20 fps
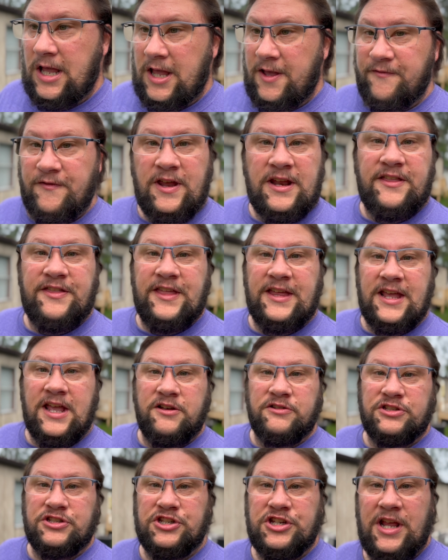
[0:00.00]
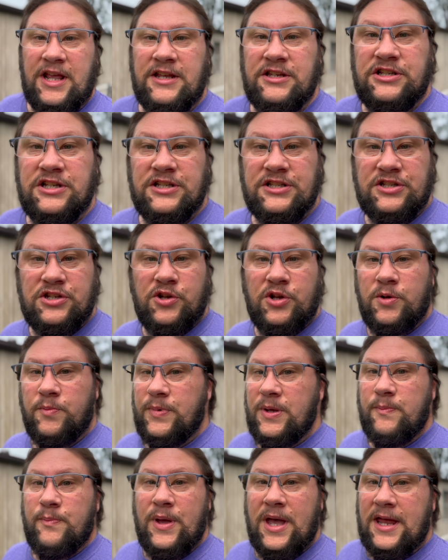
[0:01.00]
if anything else changes, you can
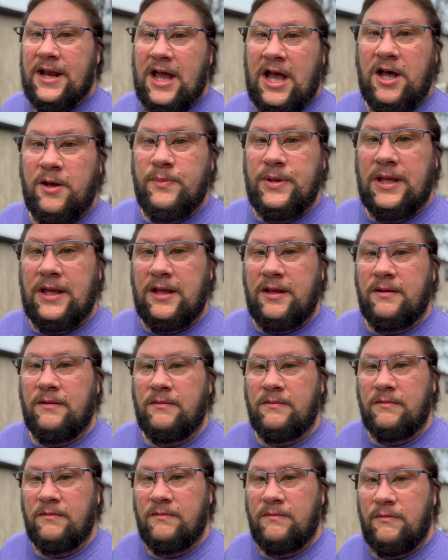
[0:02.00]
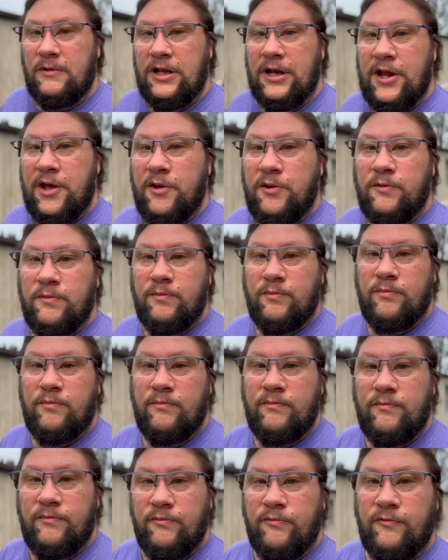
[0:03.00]
be bet I'll be, you know,
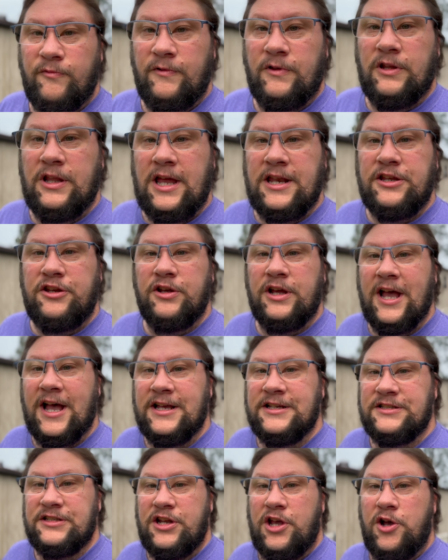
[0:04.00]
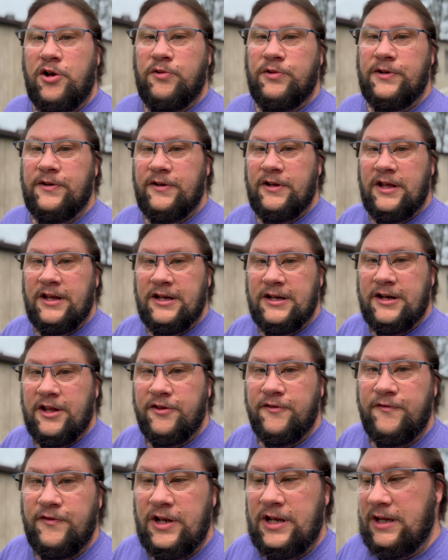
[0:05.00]
letting you guys know in, in
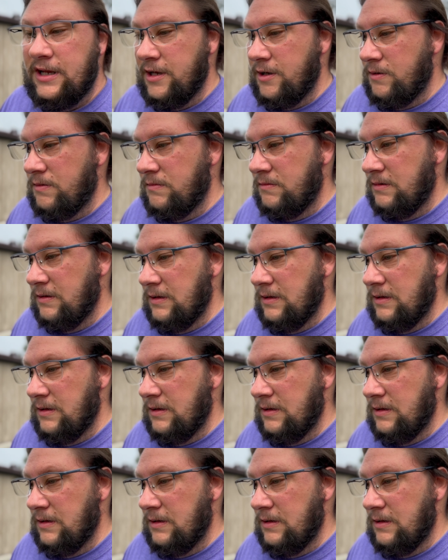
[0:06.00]
another video.